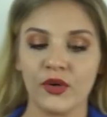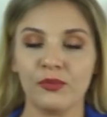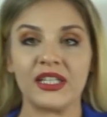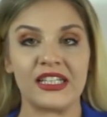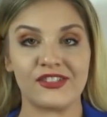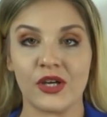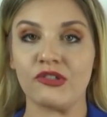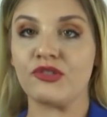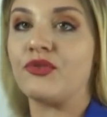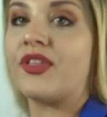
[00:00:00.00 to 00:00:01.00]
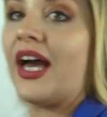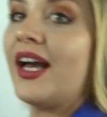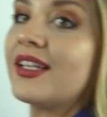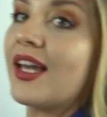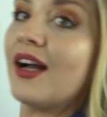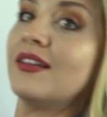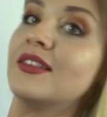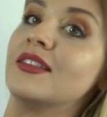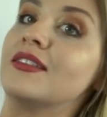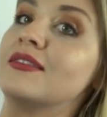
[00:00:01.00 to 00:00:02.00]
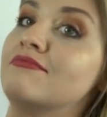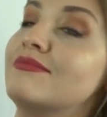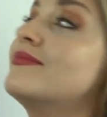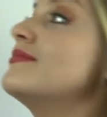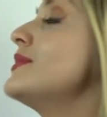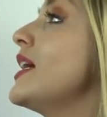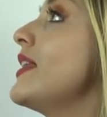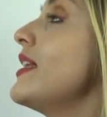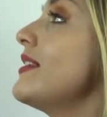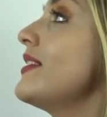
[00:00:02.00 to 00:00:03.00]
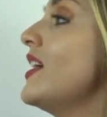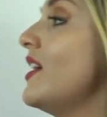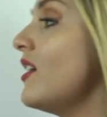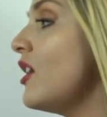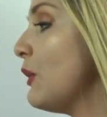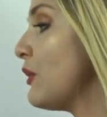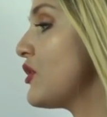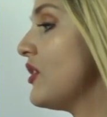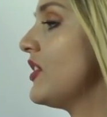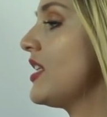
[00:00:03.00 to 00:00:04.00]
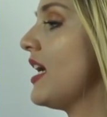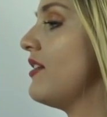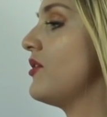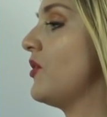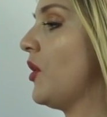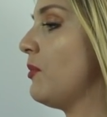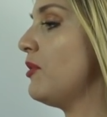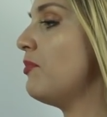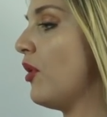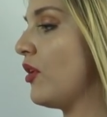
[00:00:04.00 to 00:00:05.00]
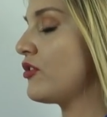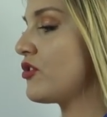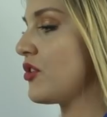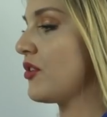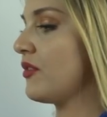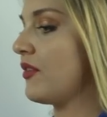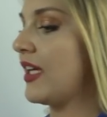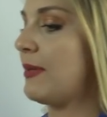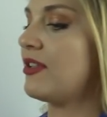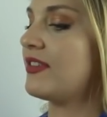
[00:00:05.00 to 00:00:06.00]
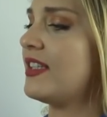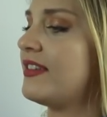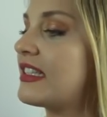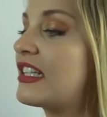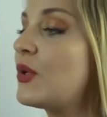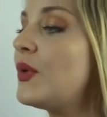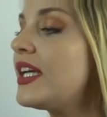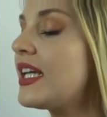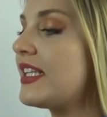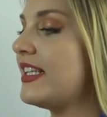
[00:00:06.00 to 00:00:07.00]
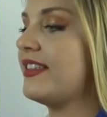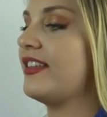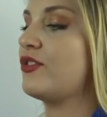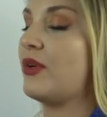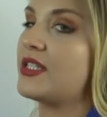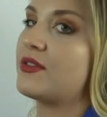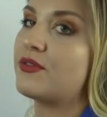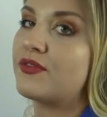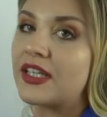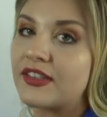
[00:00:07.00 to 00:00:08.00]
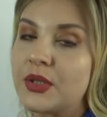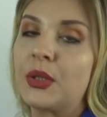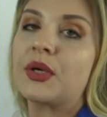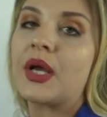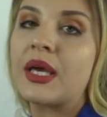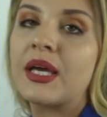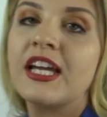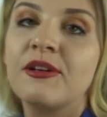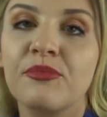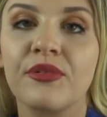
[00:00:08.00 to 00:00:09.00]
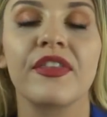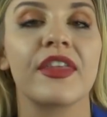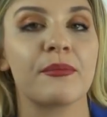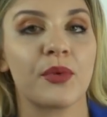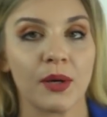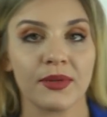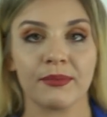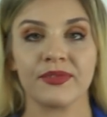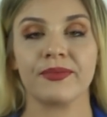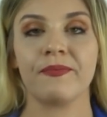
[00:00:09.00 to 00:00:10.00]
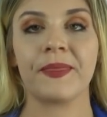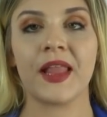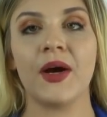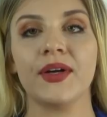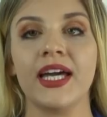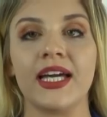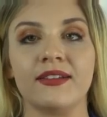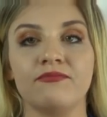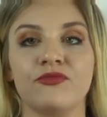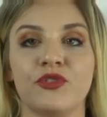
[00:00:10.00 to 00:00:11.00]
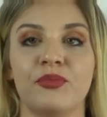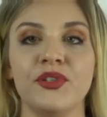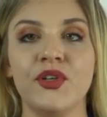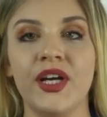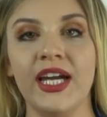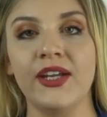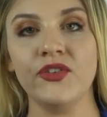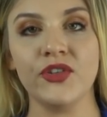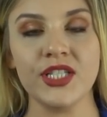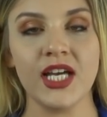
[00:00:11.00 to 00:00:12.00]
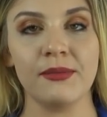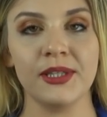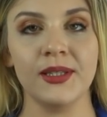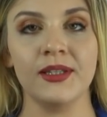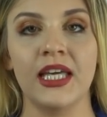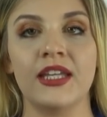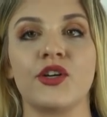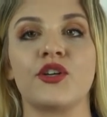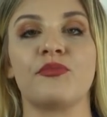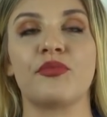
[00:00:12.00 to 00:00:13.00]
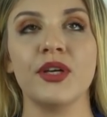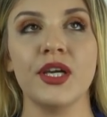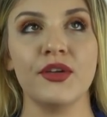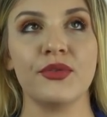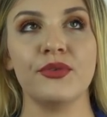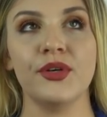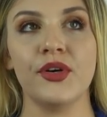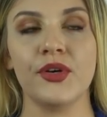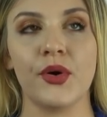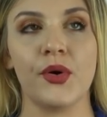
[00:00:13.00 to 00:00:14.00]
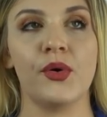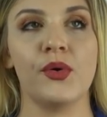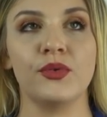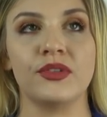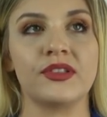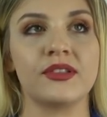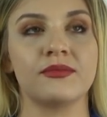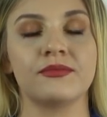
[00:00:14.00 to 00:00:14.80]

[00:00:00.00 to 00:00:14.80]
So please don't do that, yeah? And then sing, just have normal posture, okay? Because that's the quick and easiest way to fix your breathing problems. Okay, so put your hand on your tummy, you're gonna breathe through your nose.